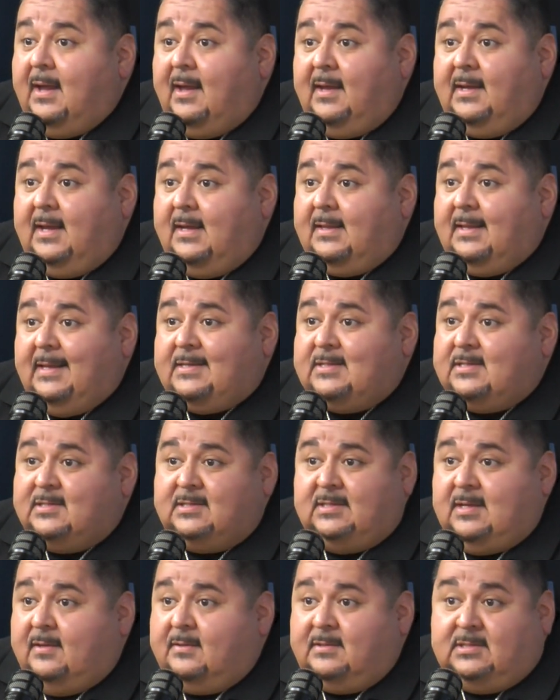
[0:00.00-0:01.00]
I got like
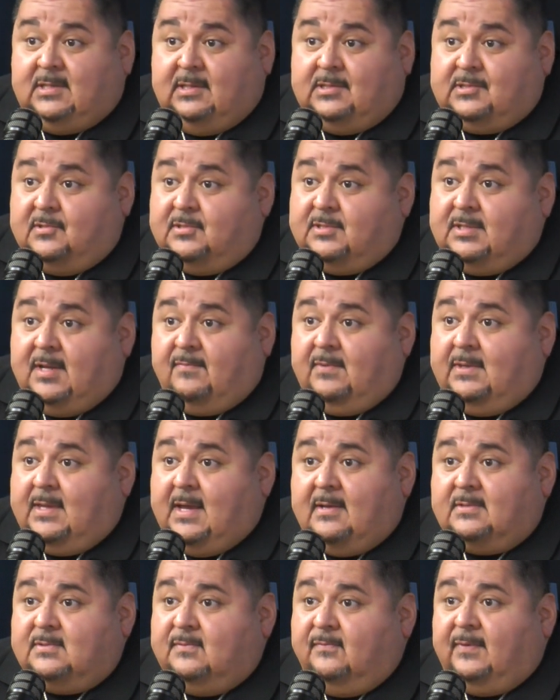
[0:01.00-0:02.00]
6,000 or
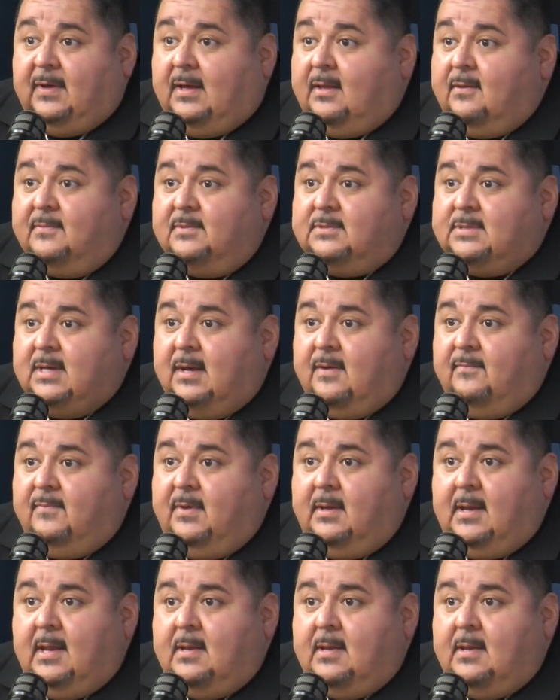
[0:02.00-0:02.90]
7,000 followers out of it,